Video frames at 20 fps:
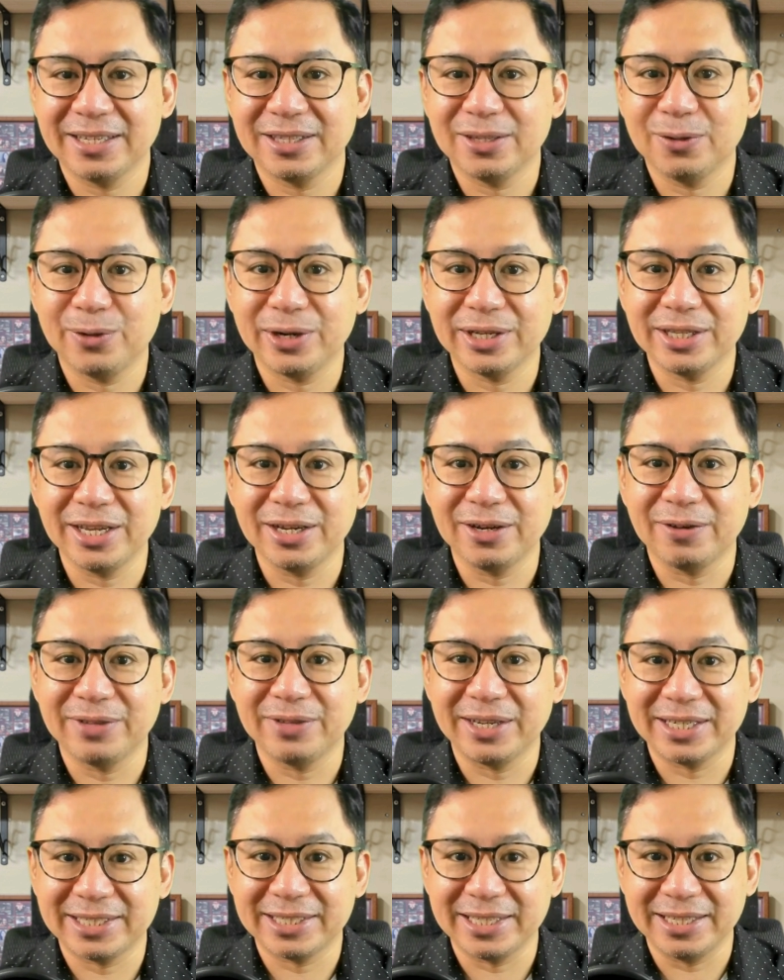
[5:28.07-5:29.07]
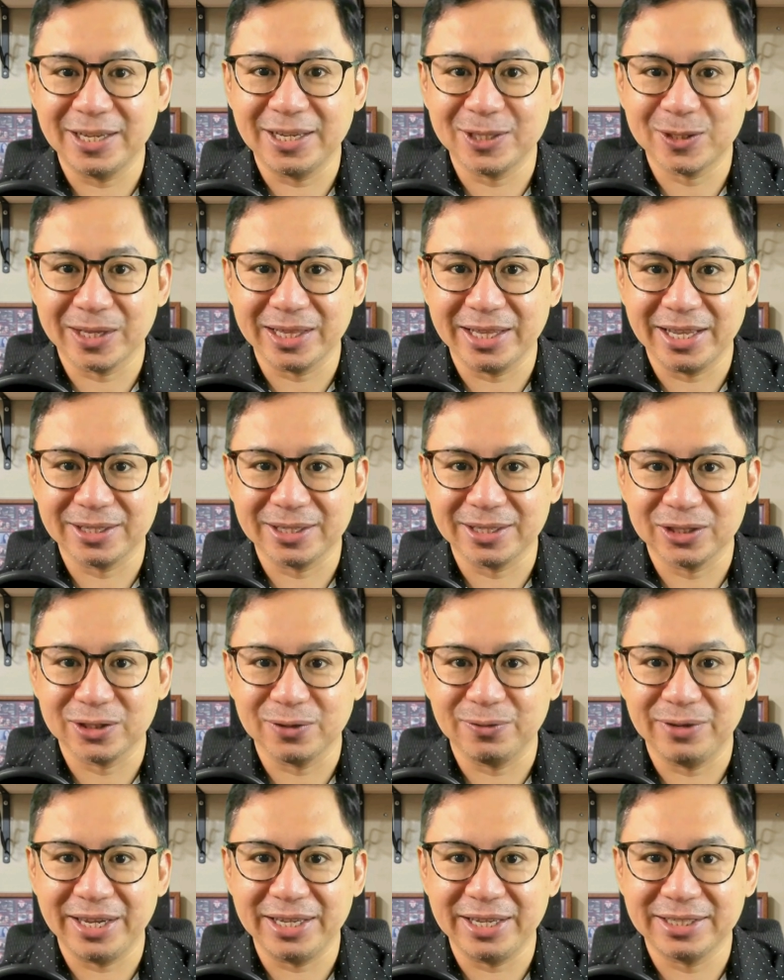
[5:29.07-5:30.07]
the wording of the resignation
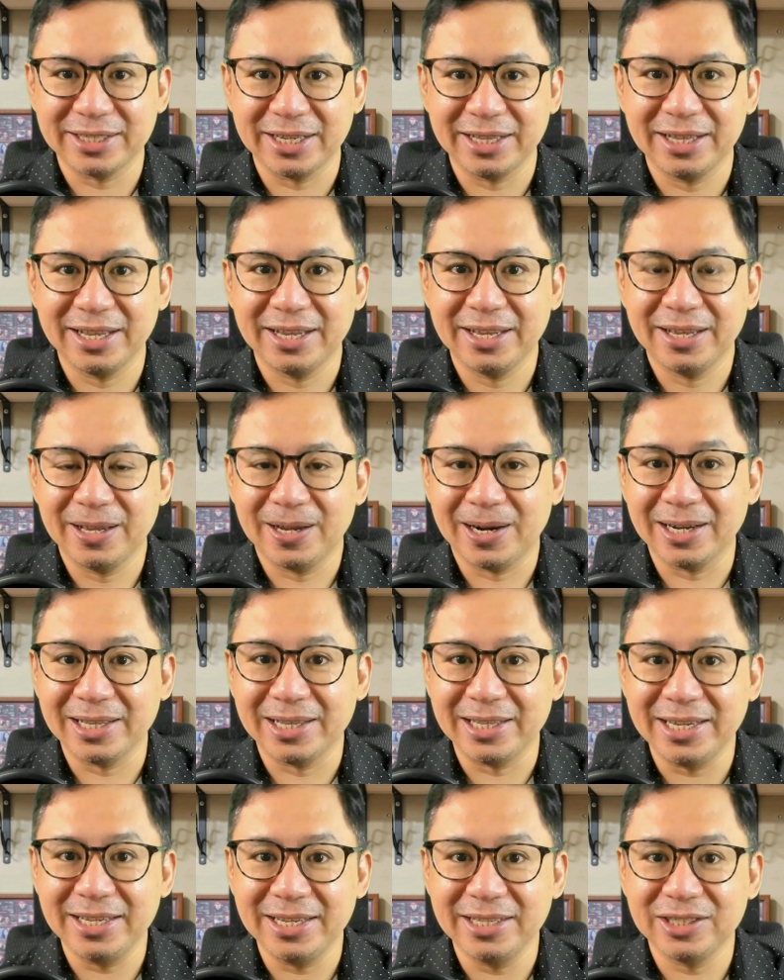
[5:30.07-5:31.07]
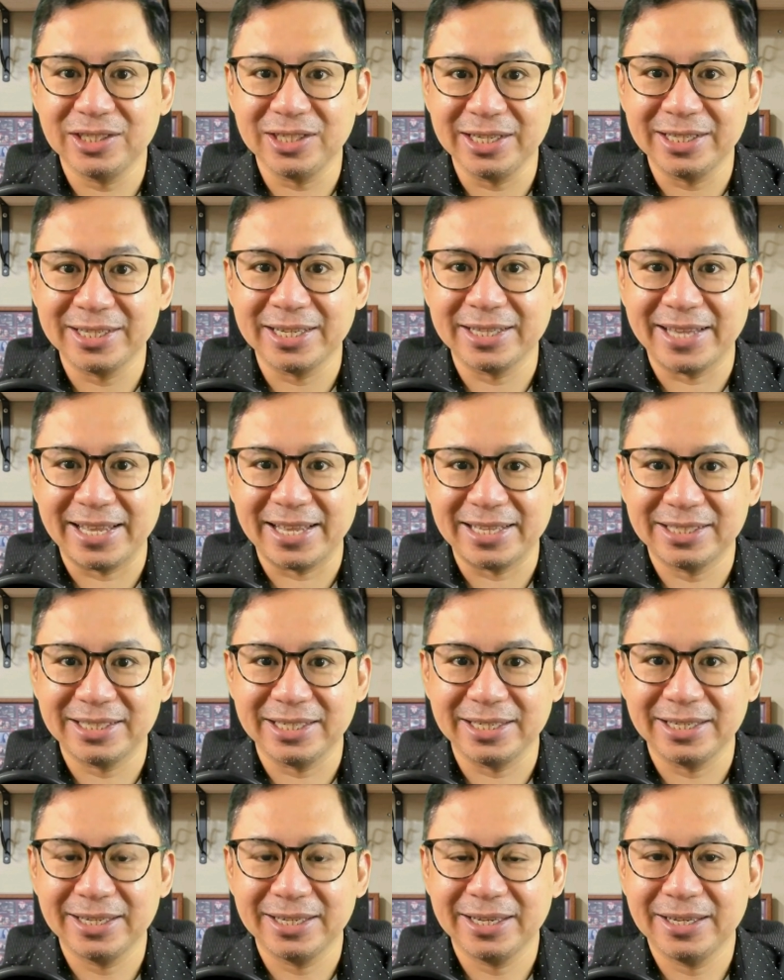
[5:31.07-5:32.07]
letters of Hazel, Arlene, Jean, and
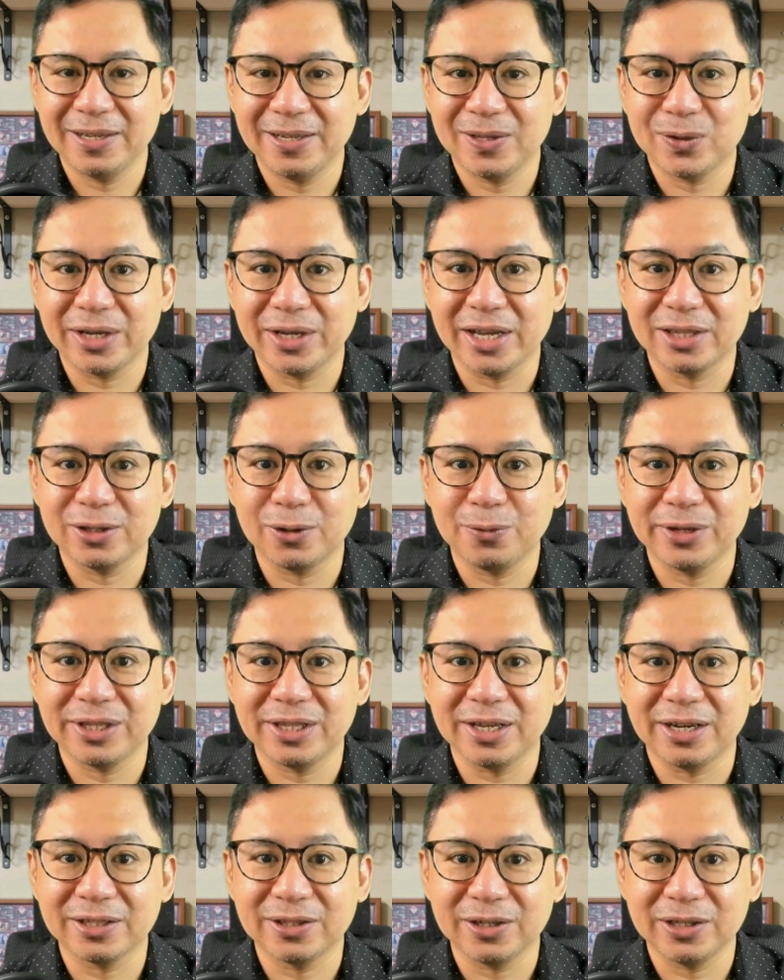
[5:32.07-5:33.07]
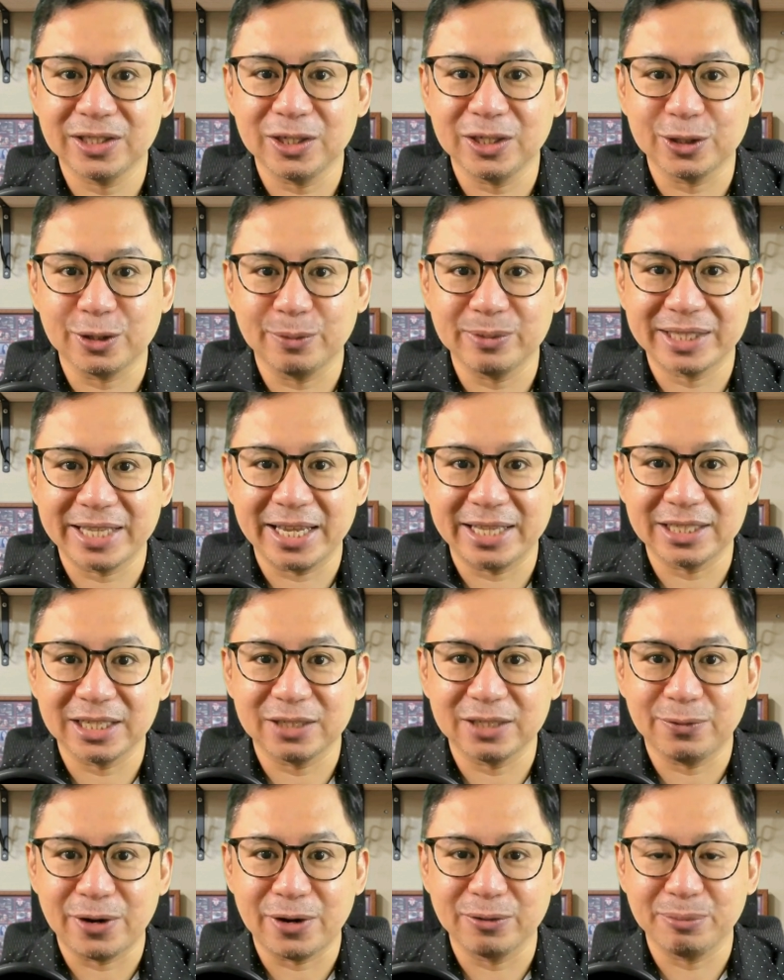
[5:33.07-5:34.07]
Nancy, together with other
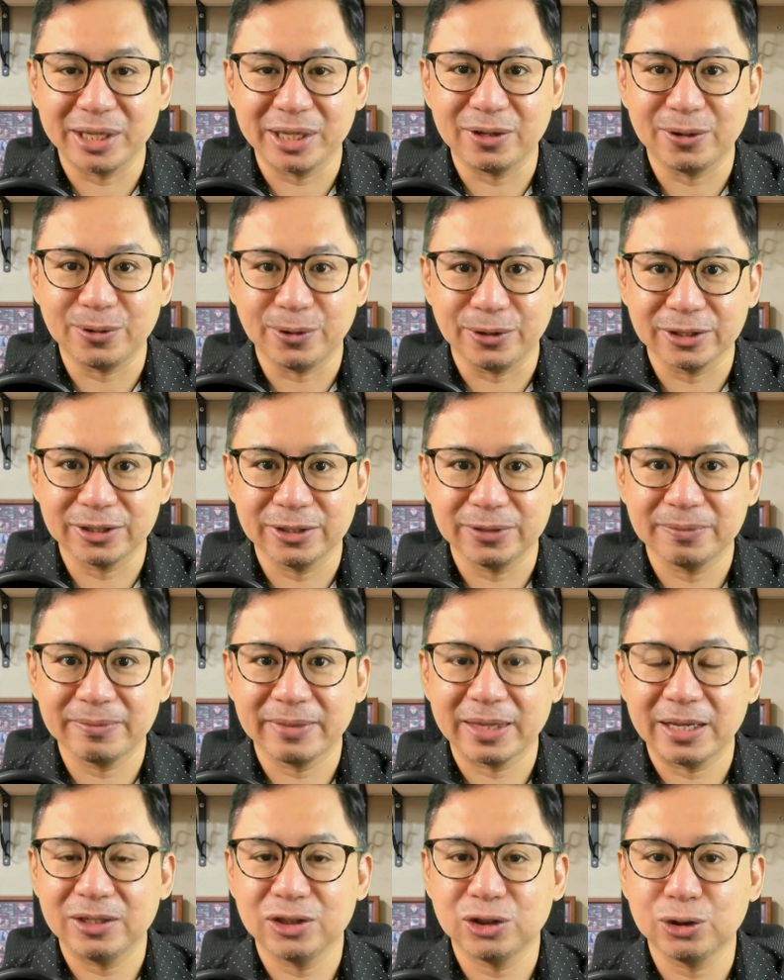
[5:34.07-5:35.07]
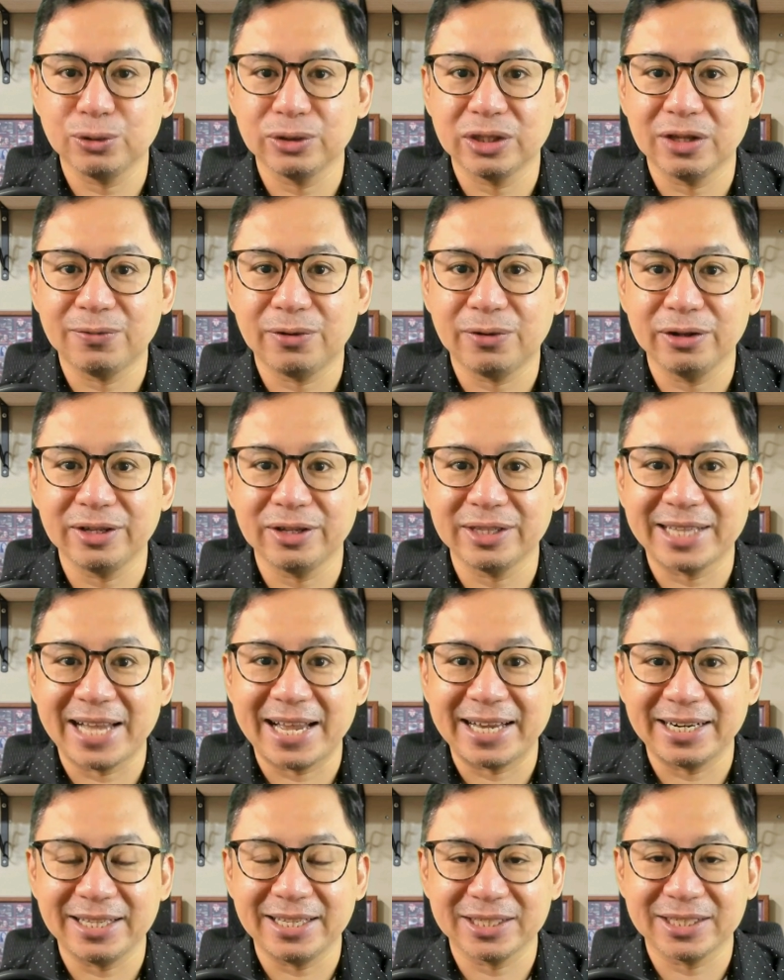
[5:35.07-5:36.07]
circumstances found by the court, showed the
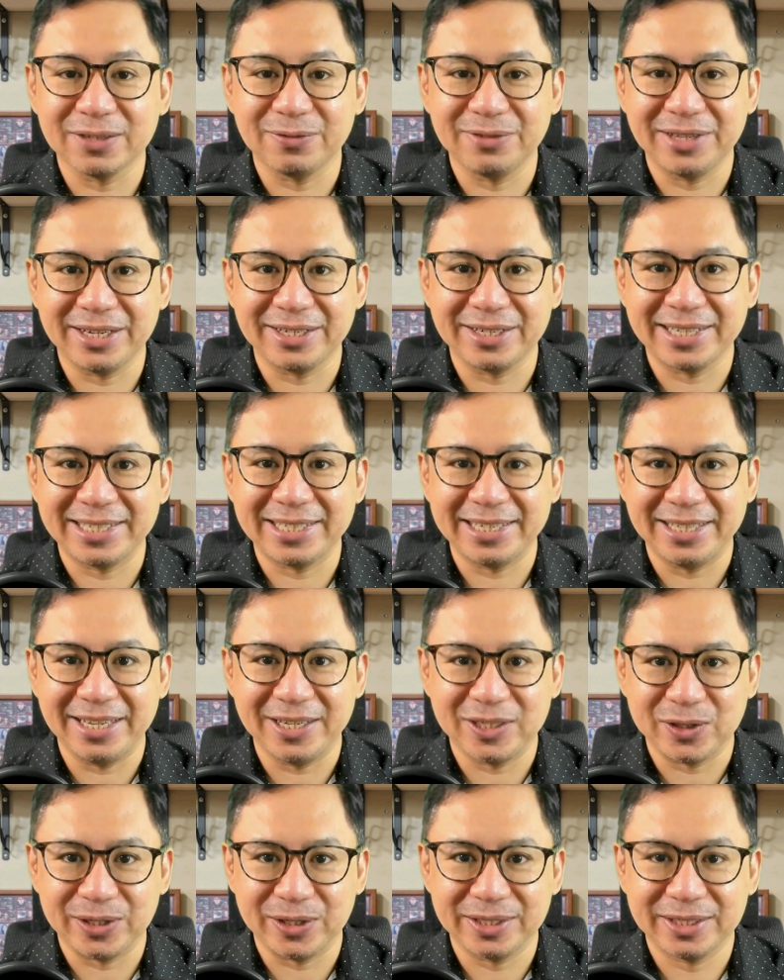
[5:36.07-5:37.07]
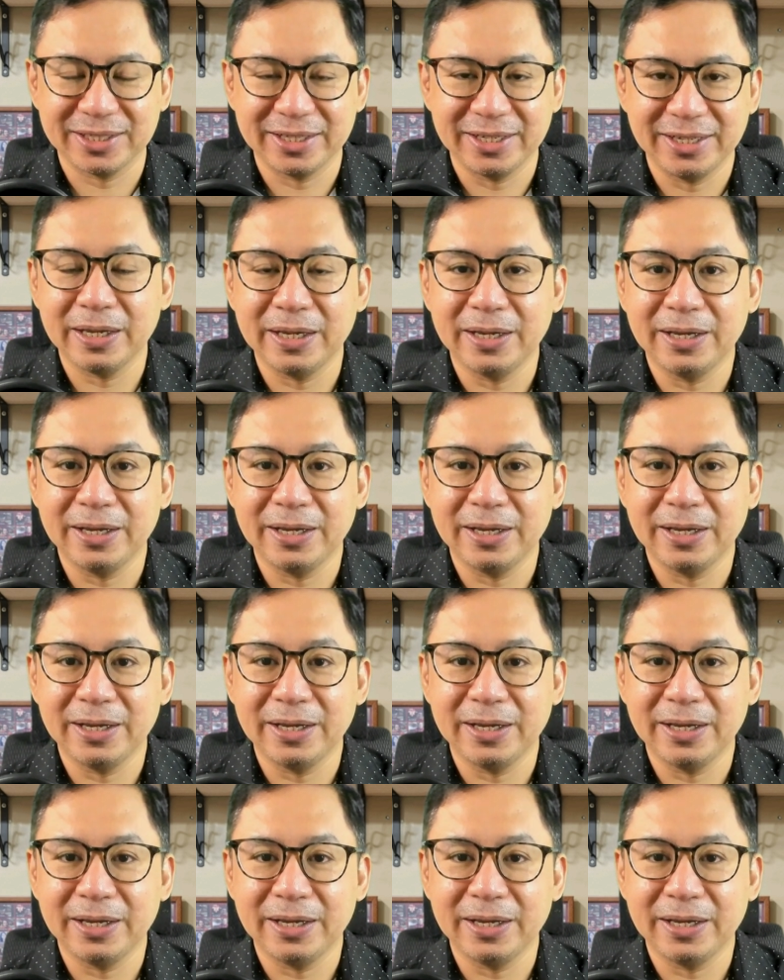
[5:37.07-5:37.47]
voluntariness of their resignations.